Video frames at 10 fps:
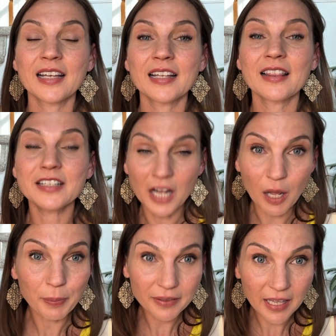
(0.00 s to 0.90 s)
The
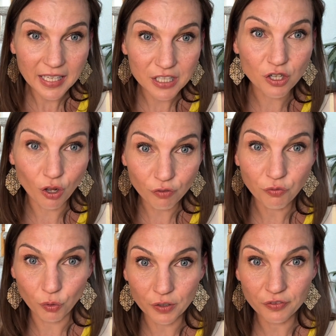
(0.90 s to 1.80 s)
topic that hits all
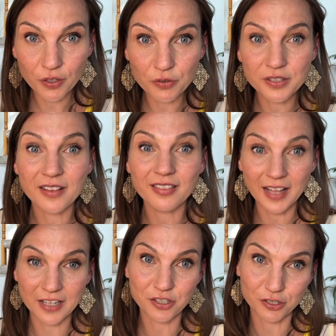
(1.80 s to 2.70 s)
4 of those,
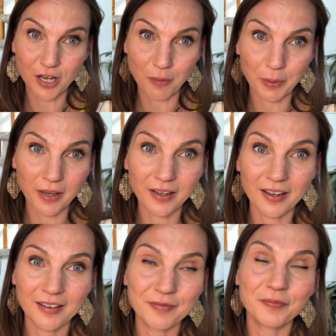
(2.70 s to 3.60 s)
that's your topic.